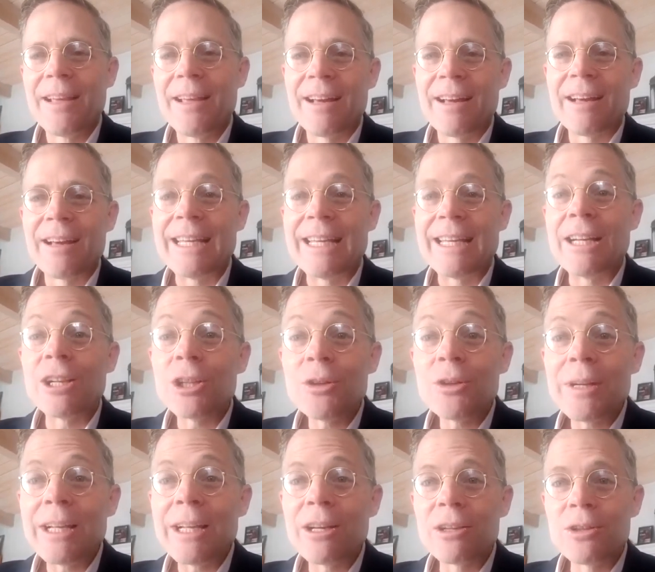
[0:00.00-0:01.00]
uh,
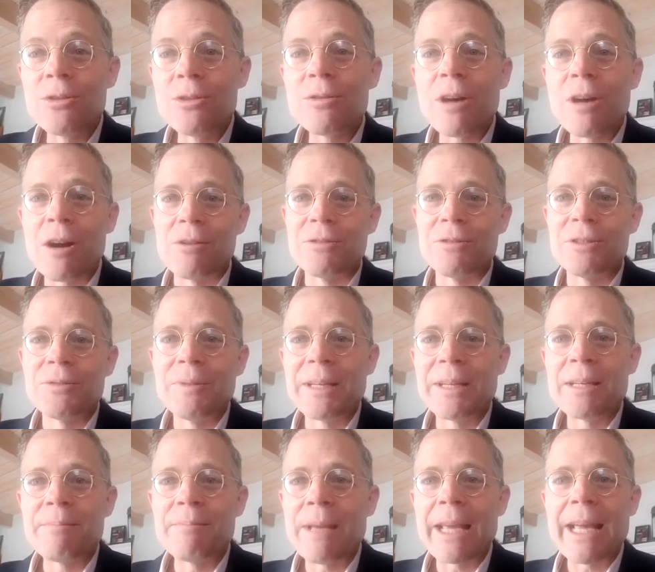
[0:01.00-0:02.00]
including glucose. We
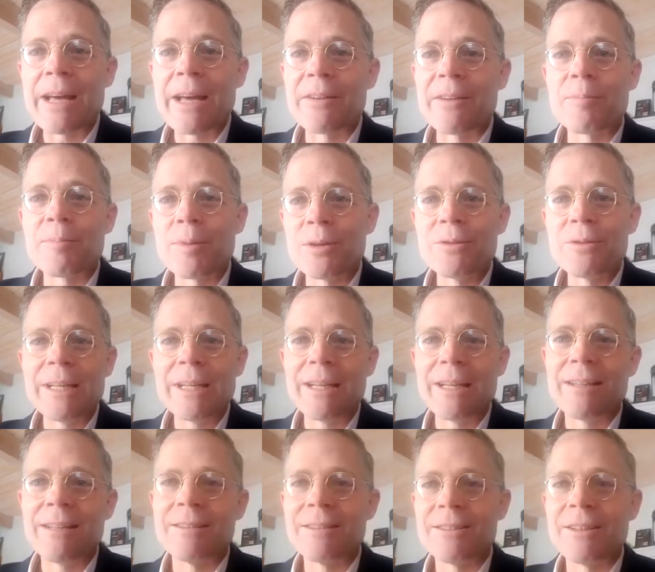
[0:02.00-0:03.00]
can make out of
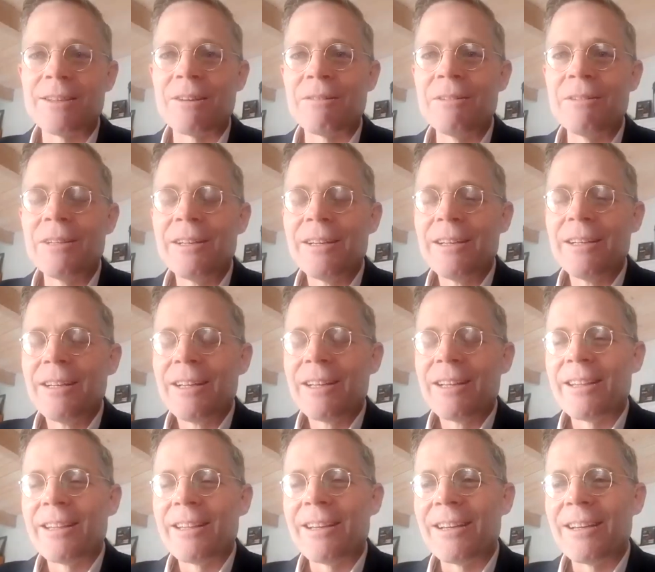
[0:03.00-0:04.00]
protein. So
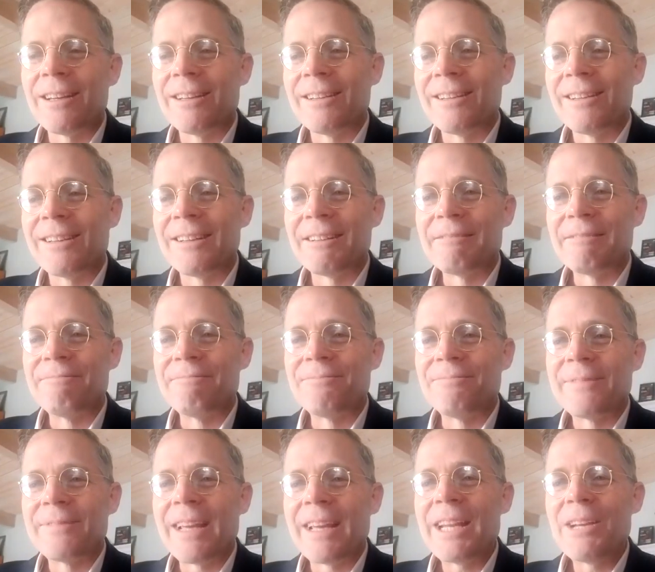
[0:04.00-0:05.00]
that. Um,
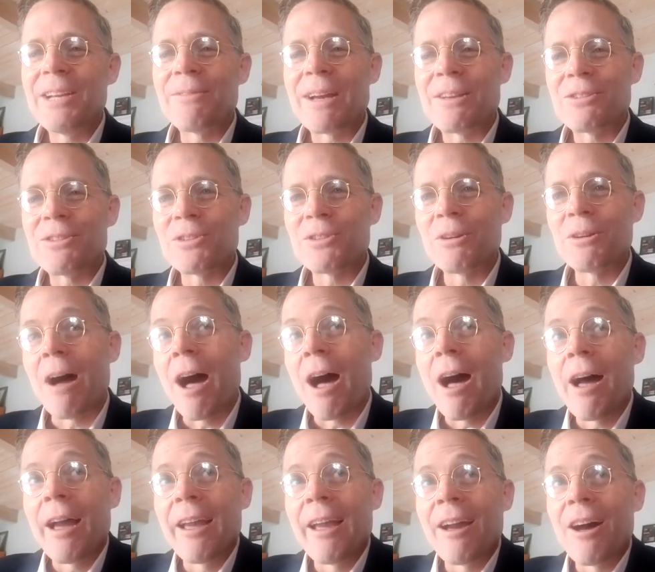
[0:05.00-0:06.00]
Anyway, so
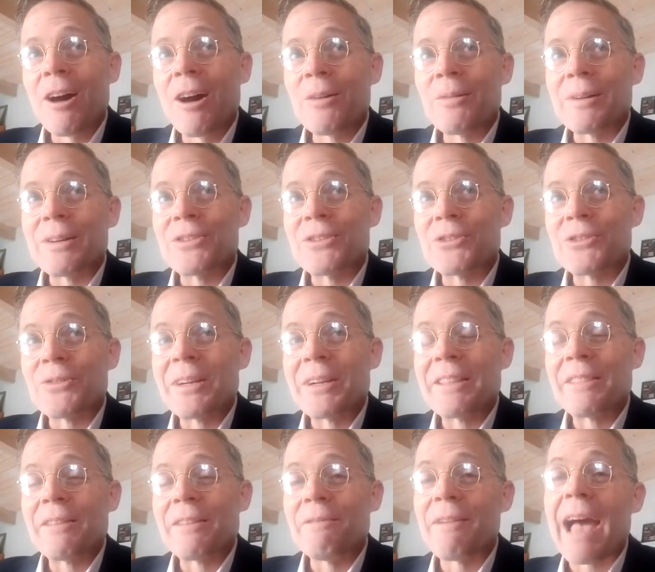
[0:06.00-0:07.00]
I always drink
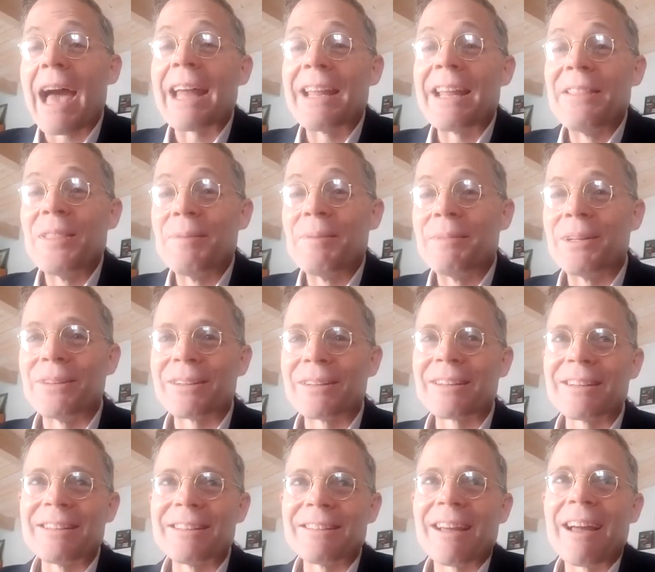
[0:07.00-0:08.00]
the fat in the milk
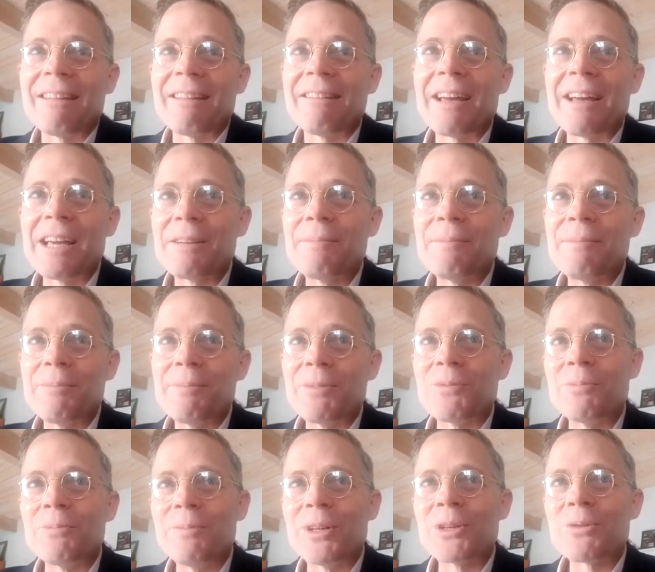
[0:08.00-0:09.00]
because I like my milk
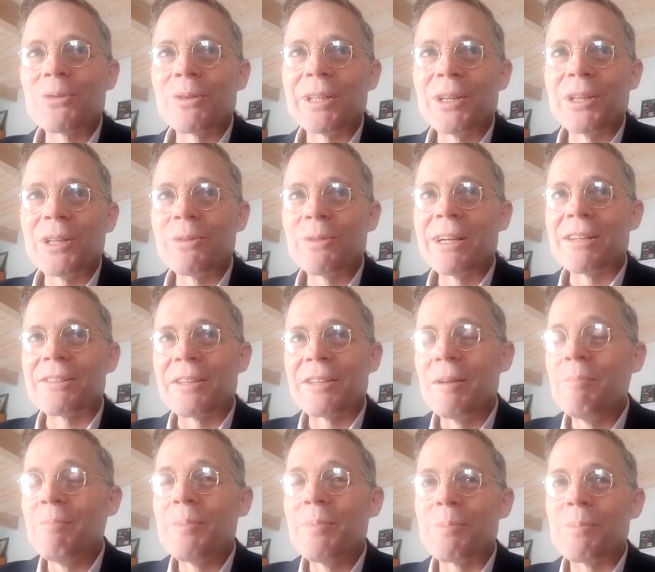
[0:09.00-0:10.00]
really rich.
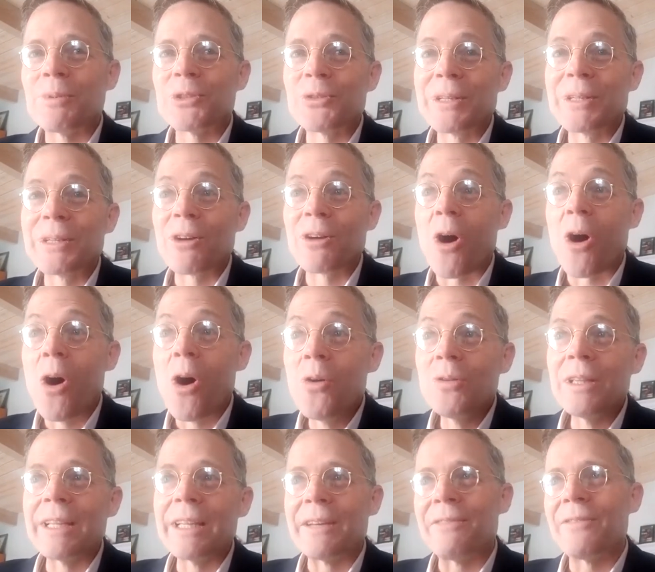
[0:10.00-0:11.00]
Some people drink
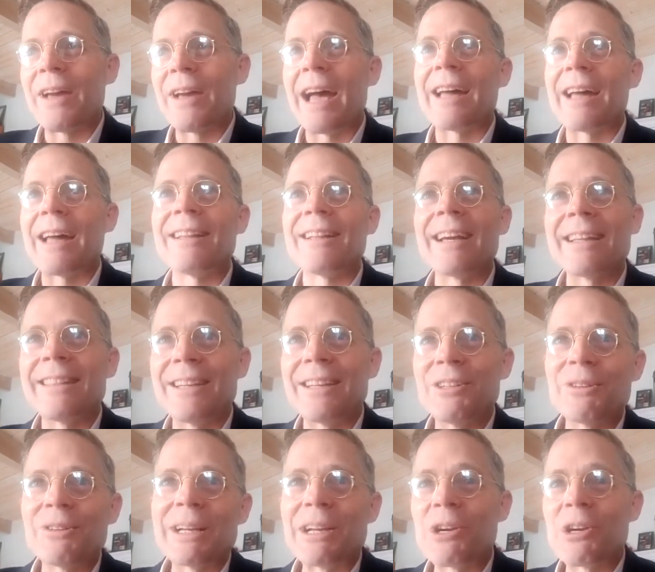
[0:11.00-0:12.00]
only fat, like they
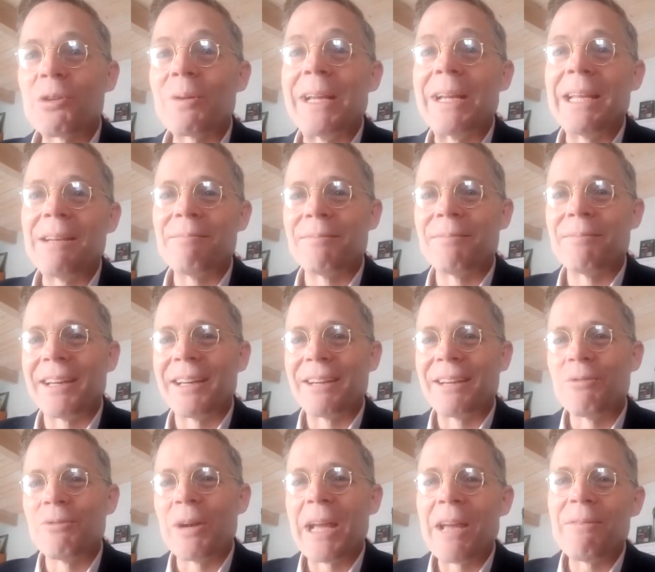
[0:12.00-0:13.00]
drink cream, like
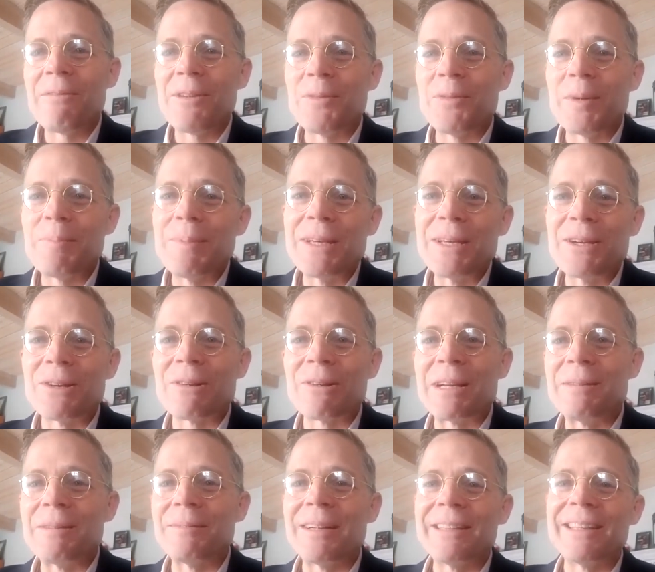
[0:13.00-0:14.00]
heavy whipping
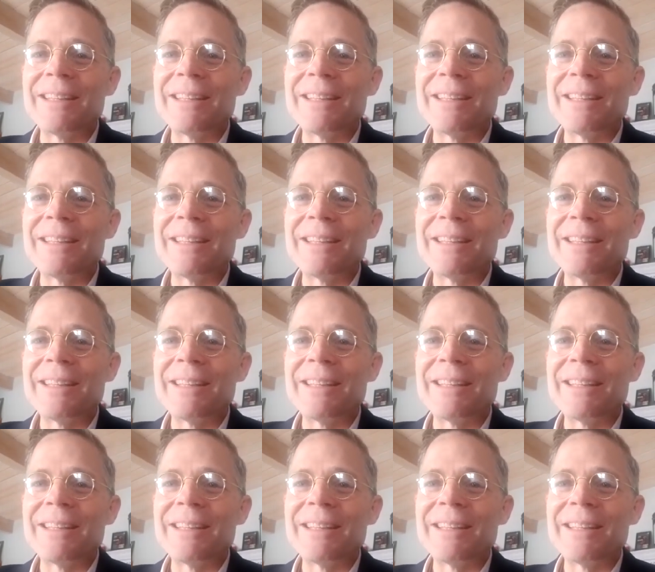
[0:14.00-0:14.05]
cream on